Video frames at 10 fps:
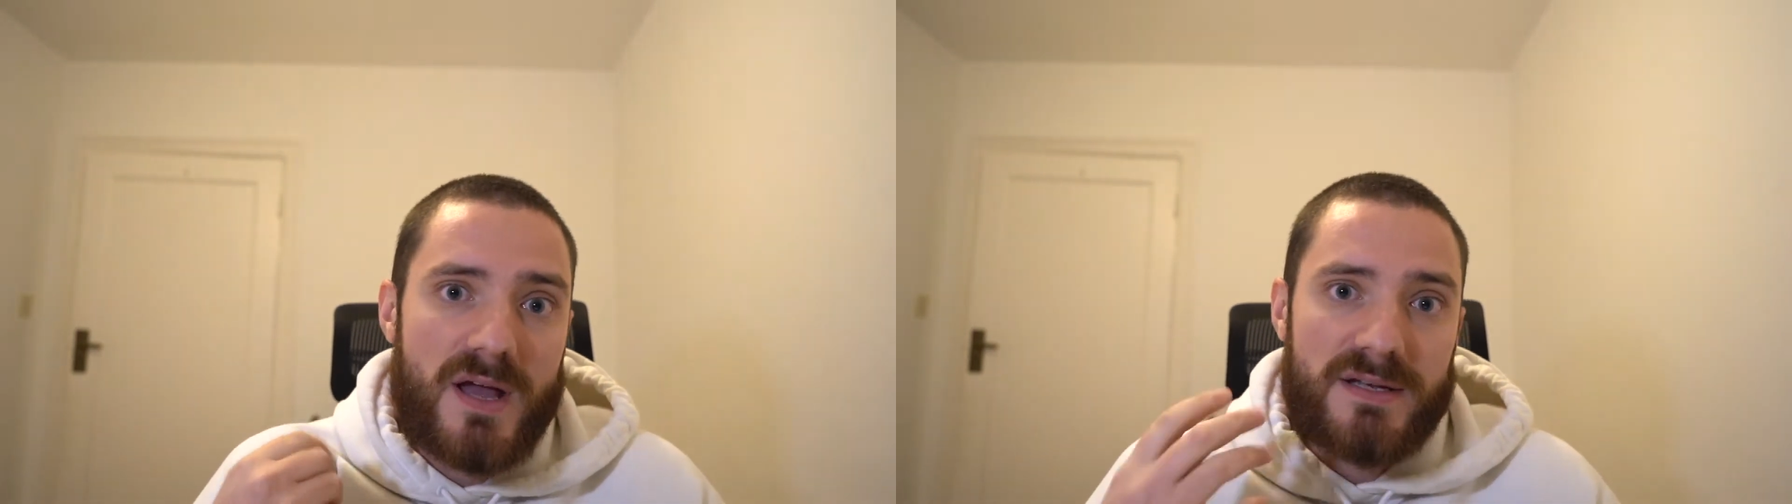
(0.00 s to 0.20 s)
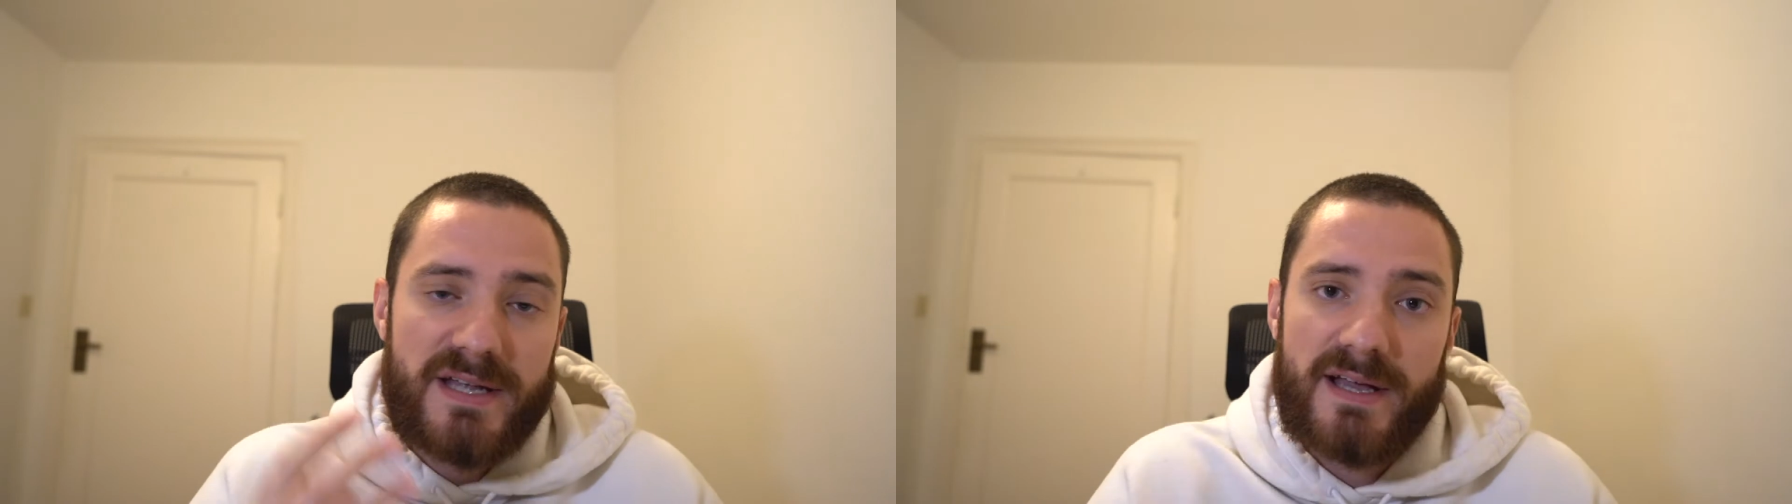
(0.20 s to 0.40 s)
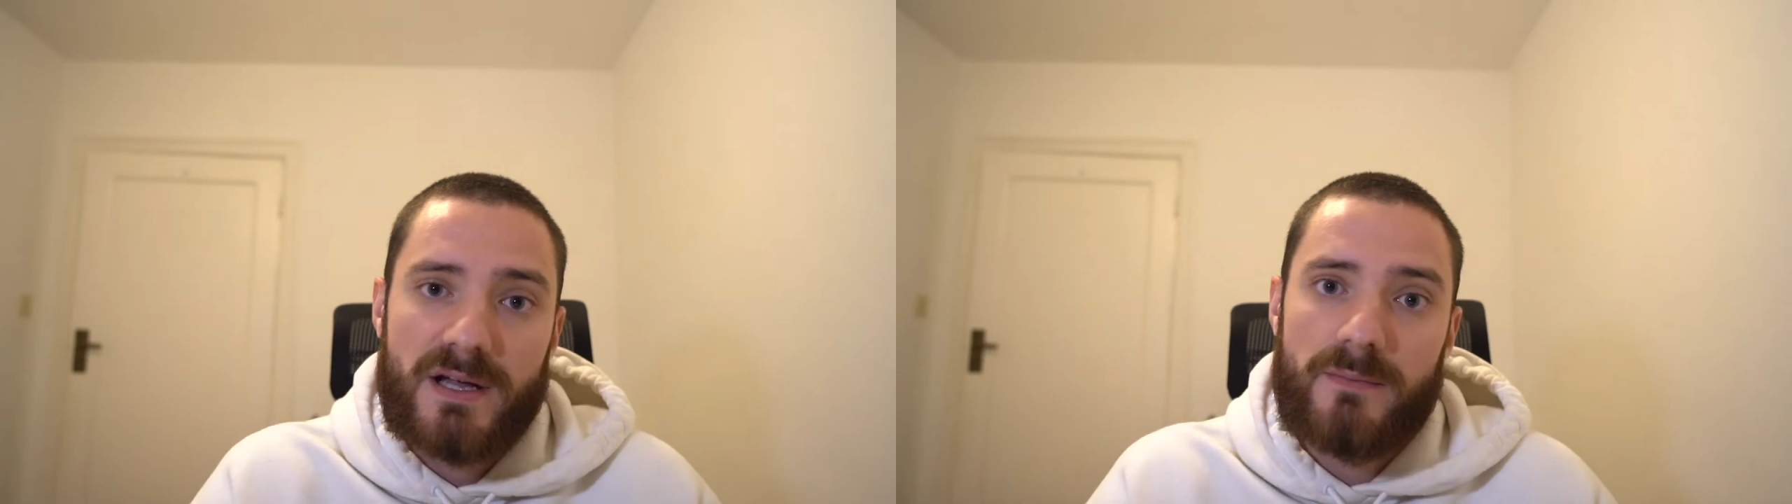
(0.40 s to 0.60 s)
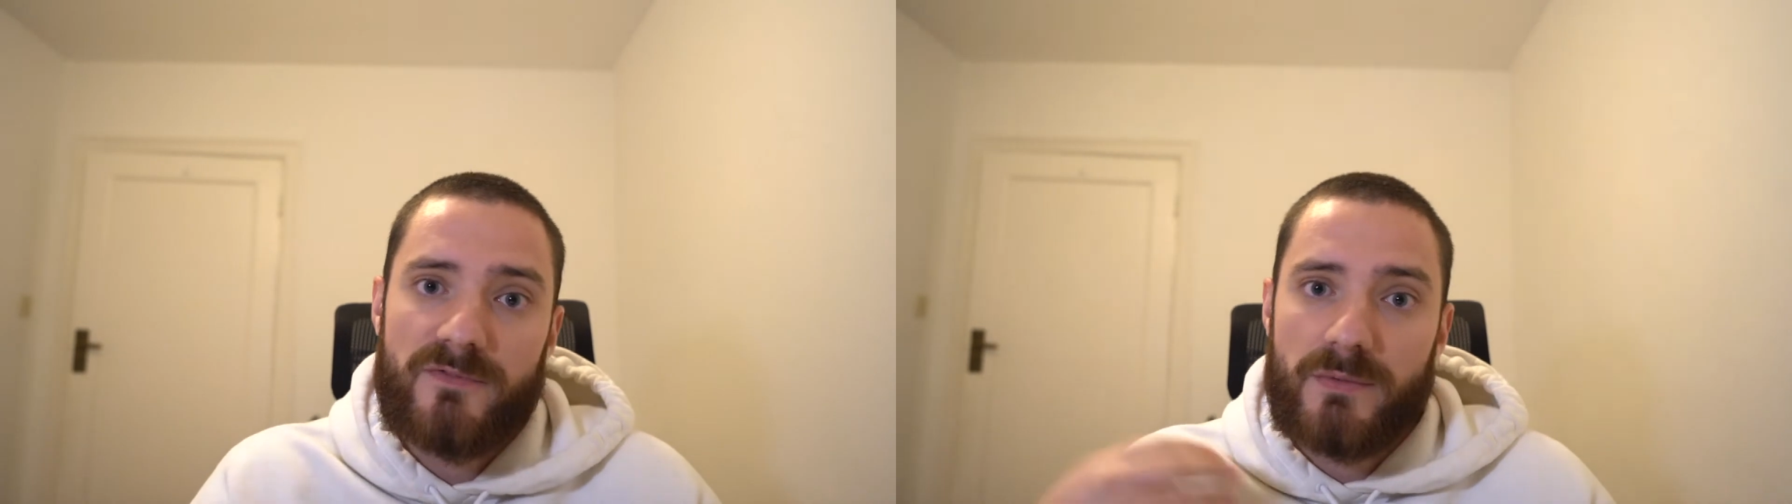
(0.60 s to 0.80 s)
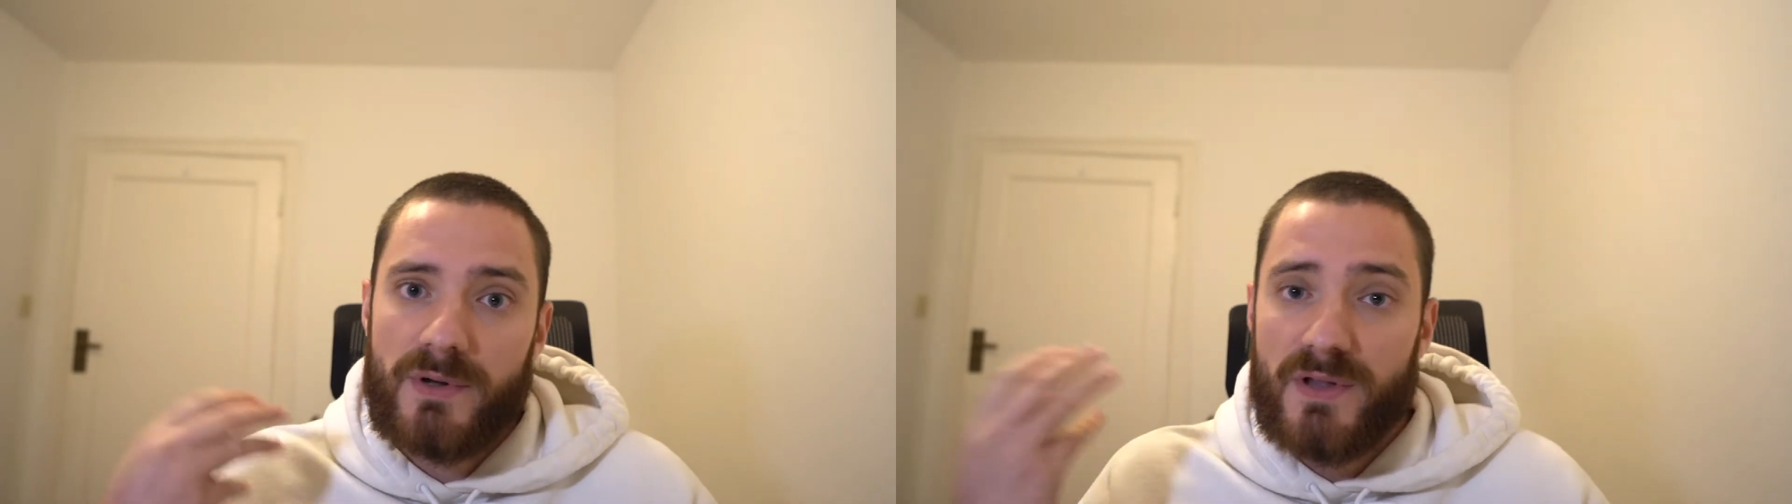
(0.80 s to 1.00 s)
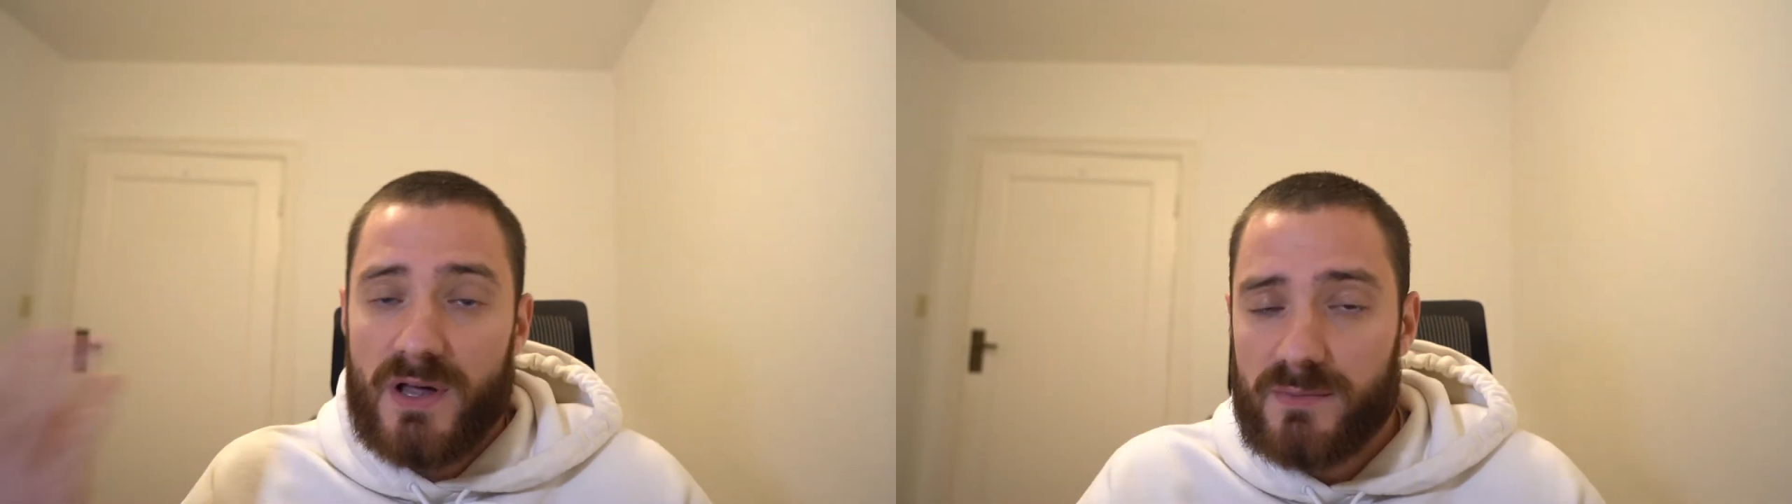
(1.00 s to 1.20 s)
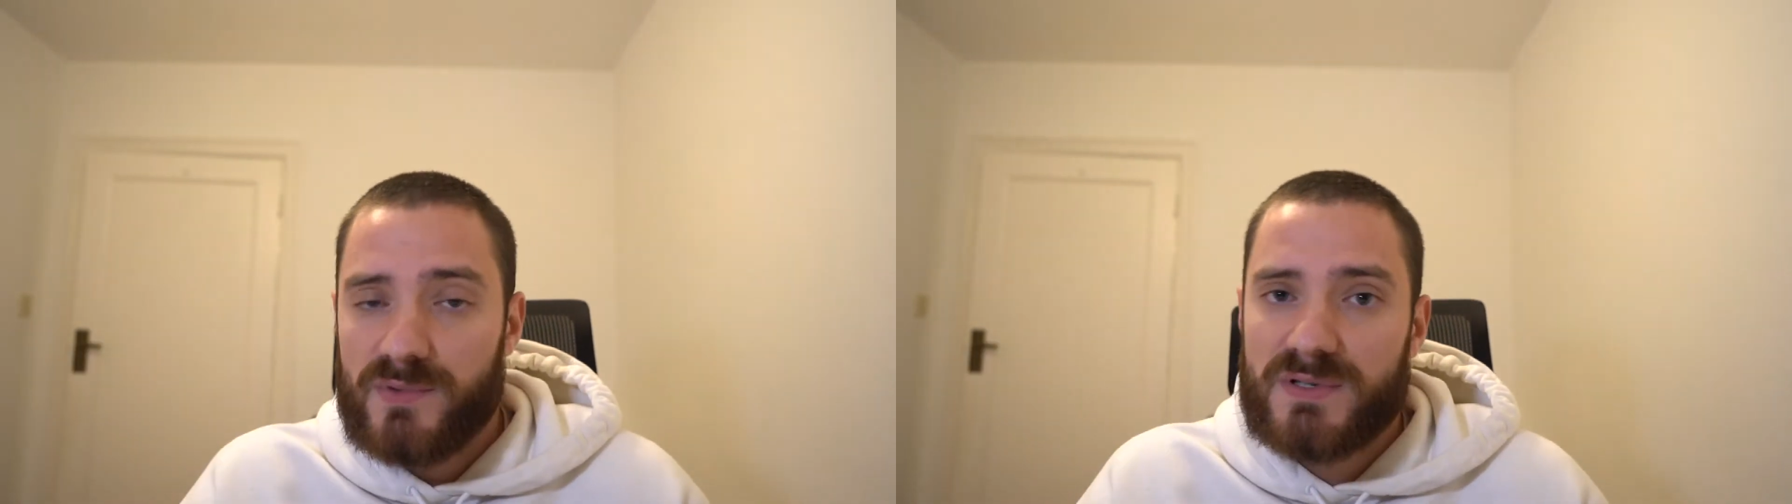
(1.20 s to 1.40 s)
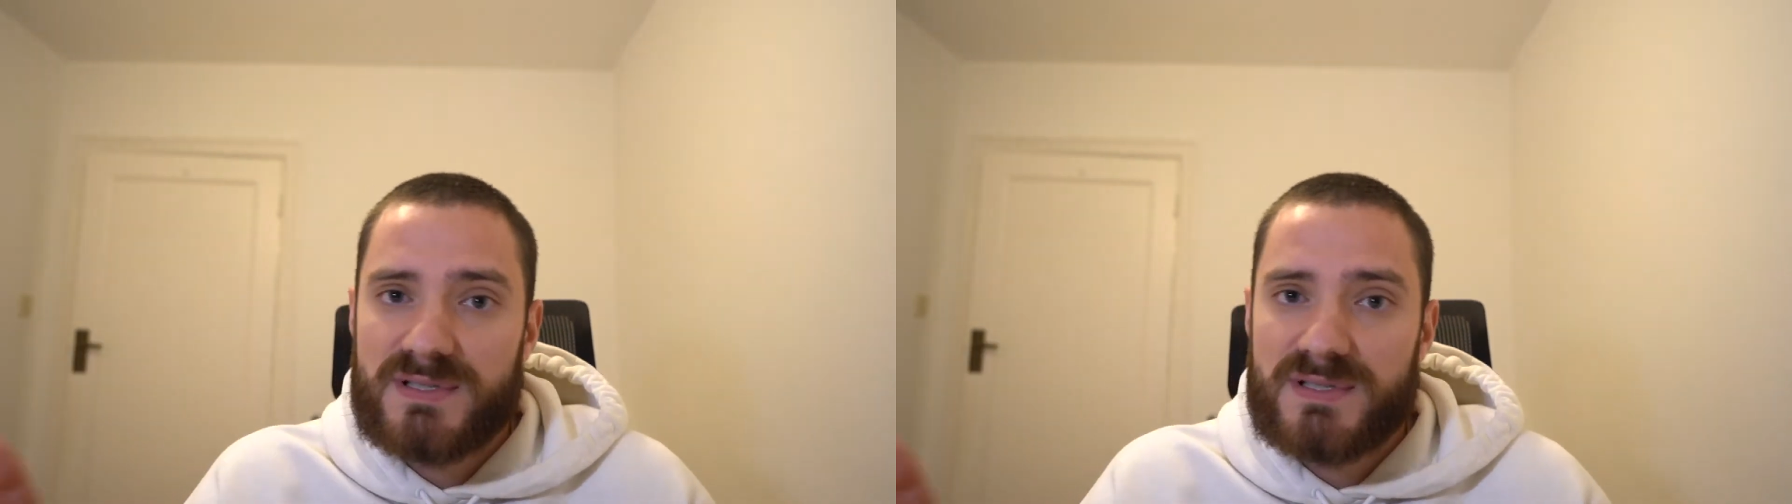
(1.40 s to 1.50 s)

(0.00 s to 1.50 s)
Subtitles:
taken from another book,